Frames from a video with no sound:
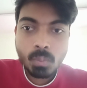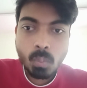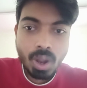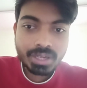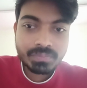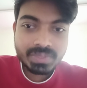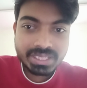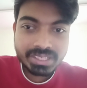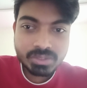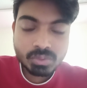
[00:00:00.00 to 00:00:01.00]
What we
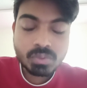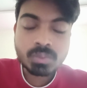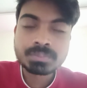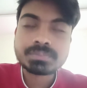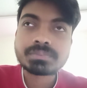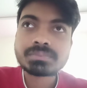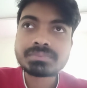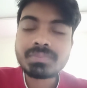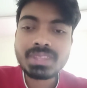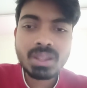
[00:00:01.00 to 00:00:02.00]
need to do
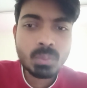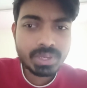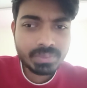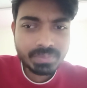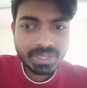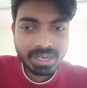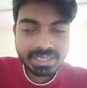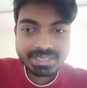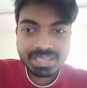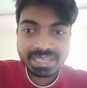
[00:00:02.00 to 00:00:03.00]
whenever we are
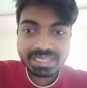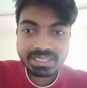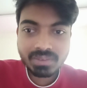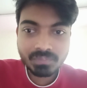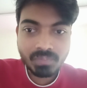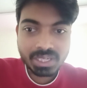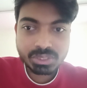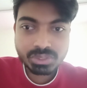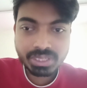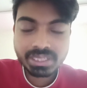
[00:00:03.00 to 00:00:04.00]
designing a
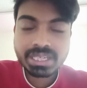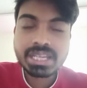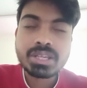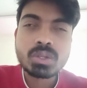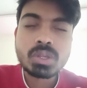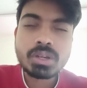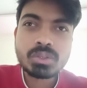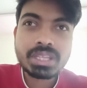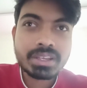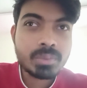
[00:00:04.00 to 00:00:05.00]
function, you need to
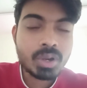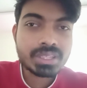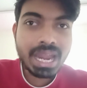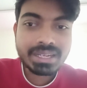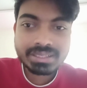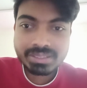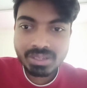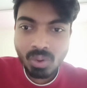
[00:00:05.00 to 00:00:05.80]
think about that.